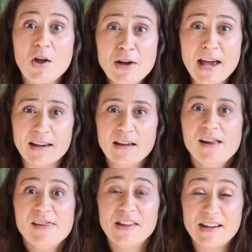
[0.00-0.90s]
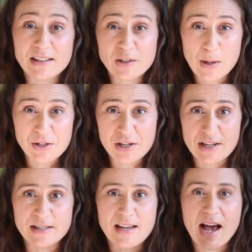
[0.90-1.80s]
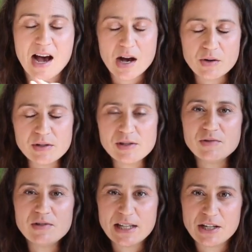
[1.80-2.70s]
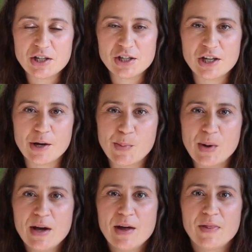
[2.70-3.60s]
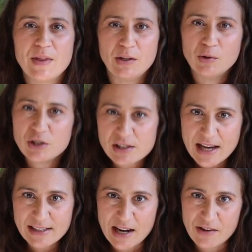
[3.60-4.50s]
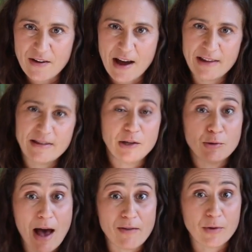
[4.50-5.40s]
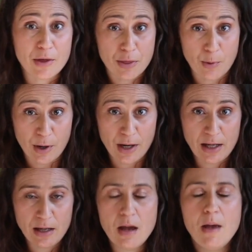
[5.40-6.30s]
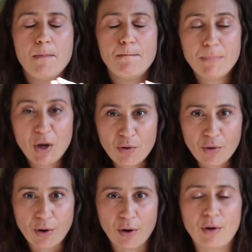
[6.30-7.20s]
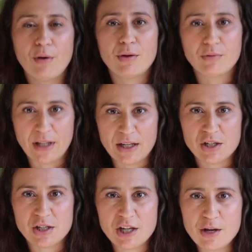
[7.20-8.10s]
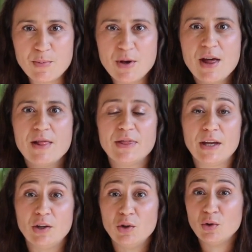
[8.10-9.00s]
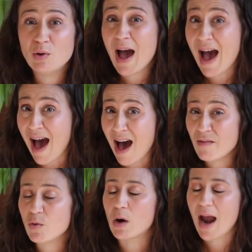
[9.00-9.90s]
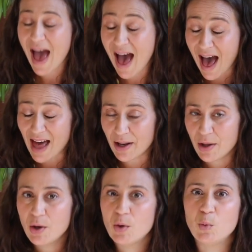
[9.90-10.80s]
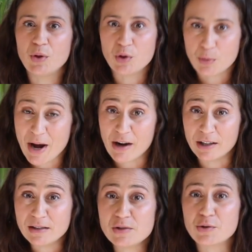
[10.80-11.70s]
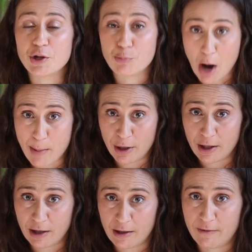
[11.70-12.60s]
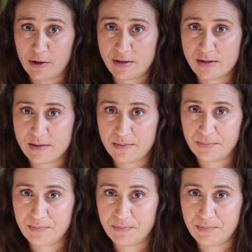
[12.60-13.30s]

Okay, the next question is, how does the relationship that you just identified that you have with authority mirror the relationship that you have or had with your parents or your primary caregivers?